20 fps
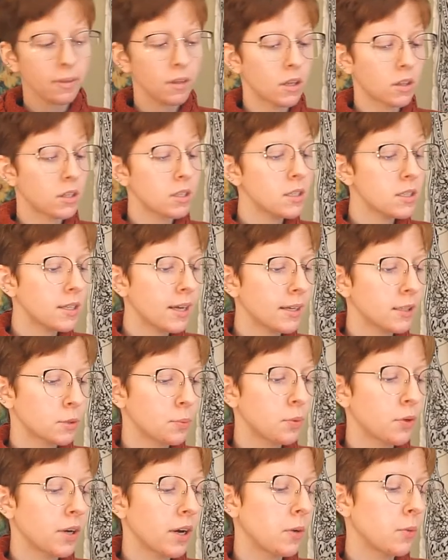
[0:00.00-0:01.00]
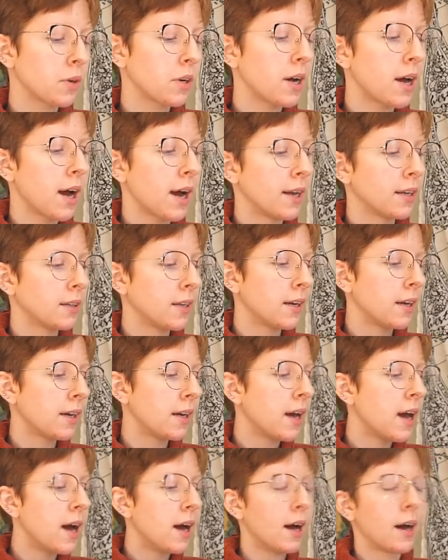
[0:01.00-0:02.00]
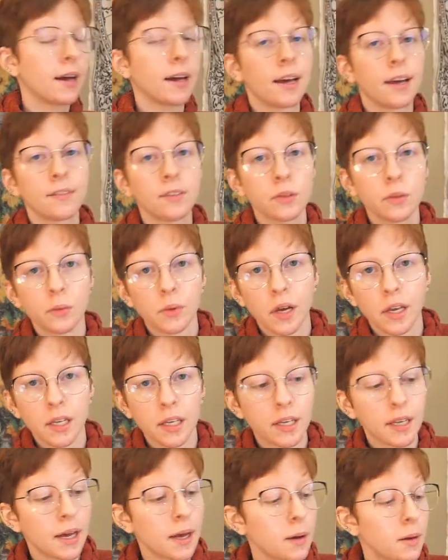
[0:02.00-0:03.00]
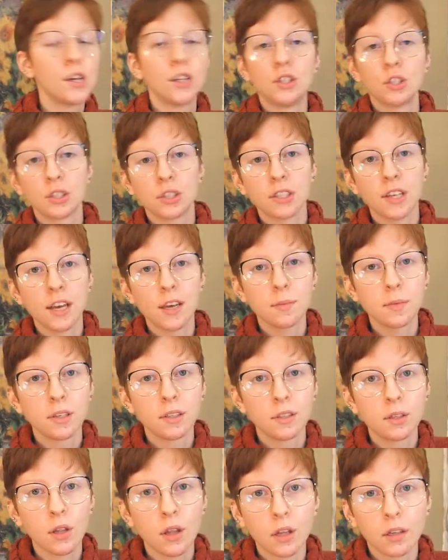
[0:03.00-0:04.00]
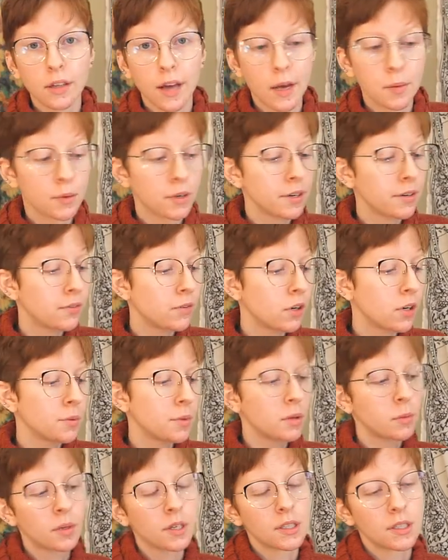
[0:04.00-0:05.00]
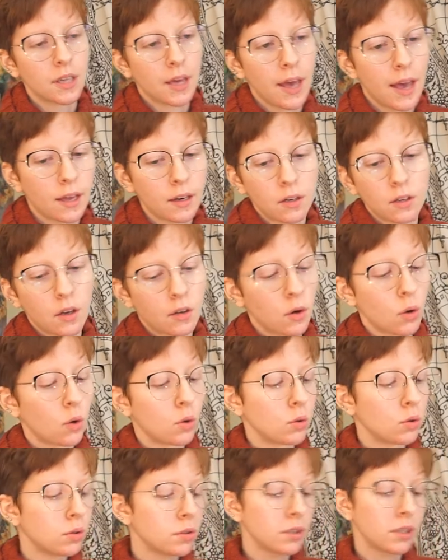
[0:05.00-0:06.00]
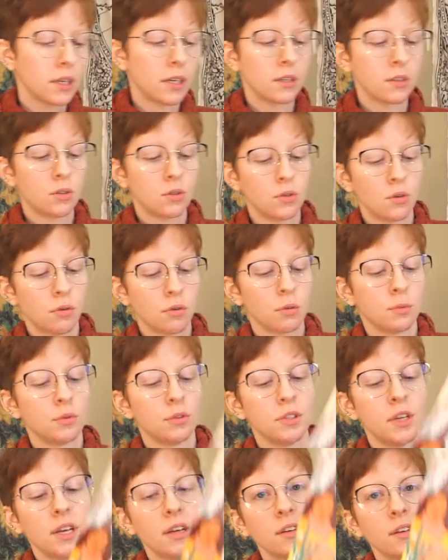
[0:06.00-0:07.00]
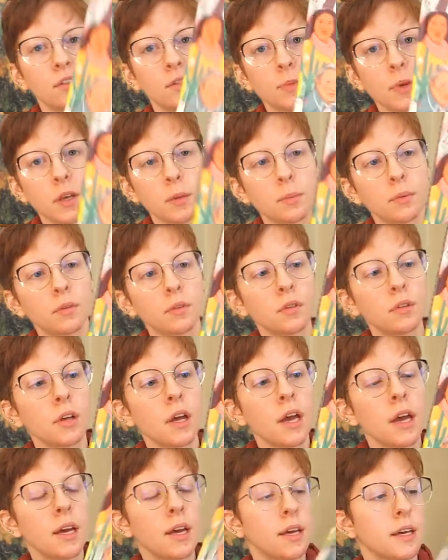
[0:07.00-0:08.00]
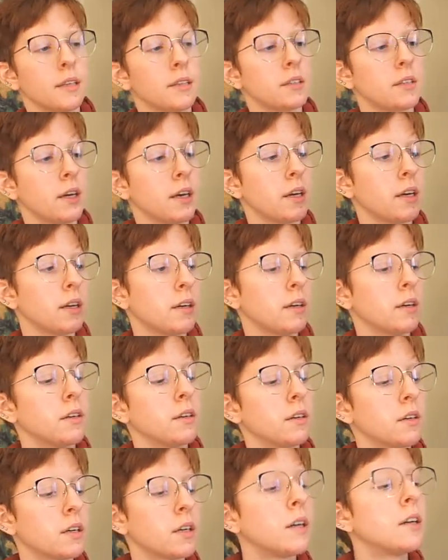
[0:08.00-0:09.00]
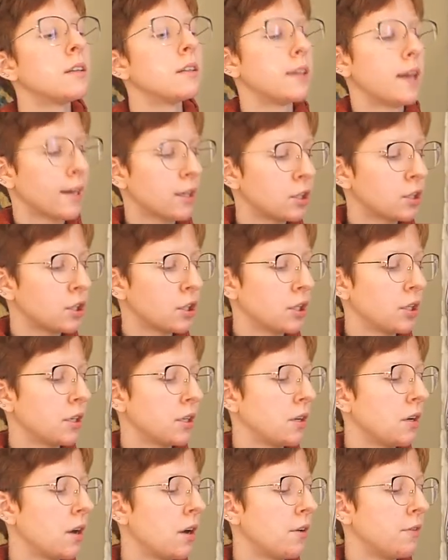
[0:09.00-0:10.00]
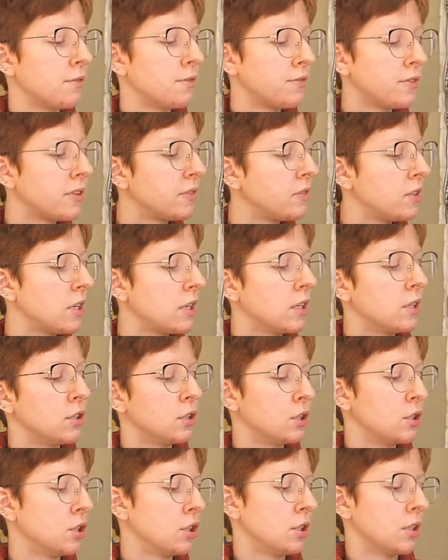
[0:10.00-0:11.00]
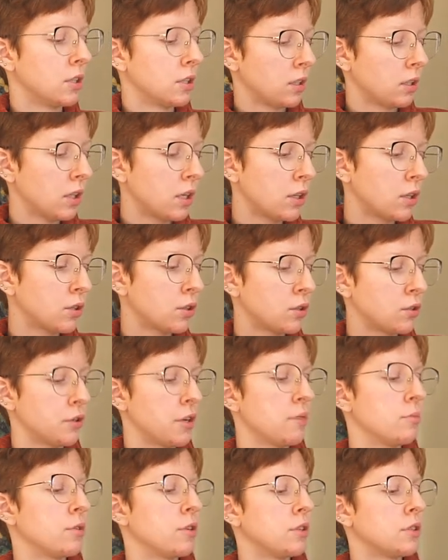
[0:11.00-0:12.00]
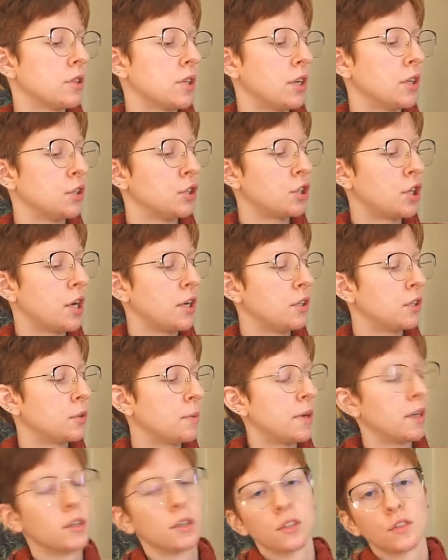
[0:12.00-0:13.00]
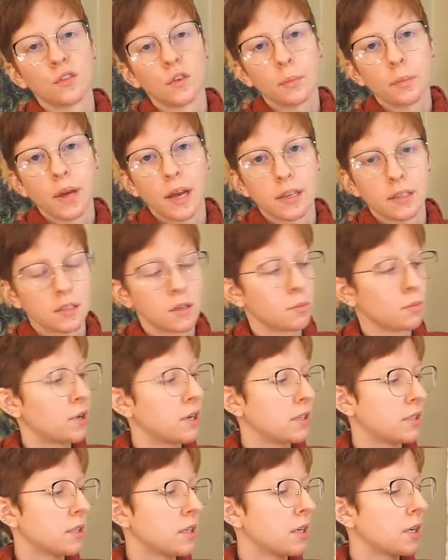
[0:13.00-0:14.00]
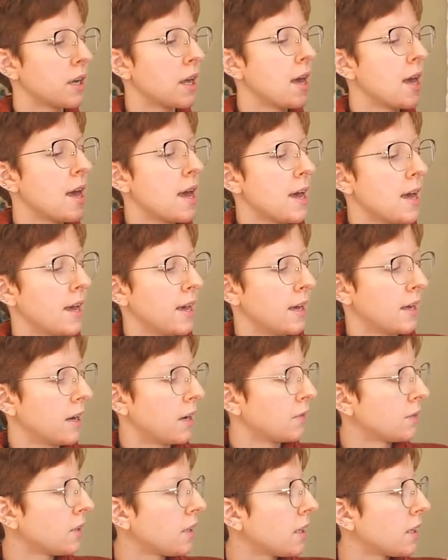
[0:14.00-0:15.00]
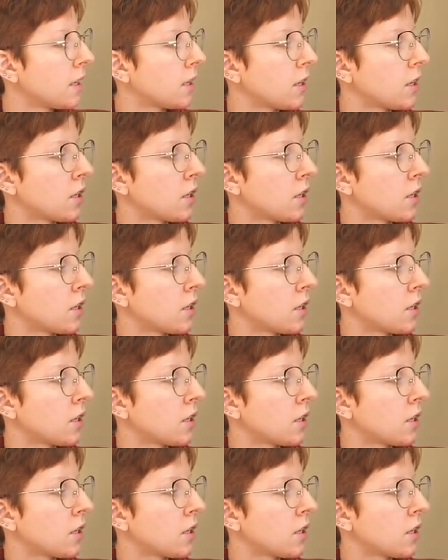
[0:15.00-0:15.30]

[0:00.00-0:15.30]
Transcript: This last book I want to highlight, I haven't read it yet. It just came into the library for me because I had it on hold. It's Notable Native People. It's like a collection of fifty indigenous leaders, dreamers, and change makers from past and present. And I really like the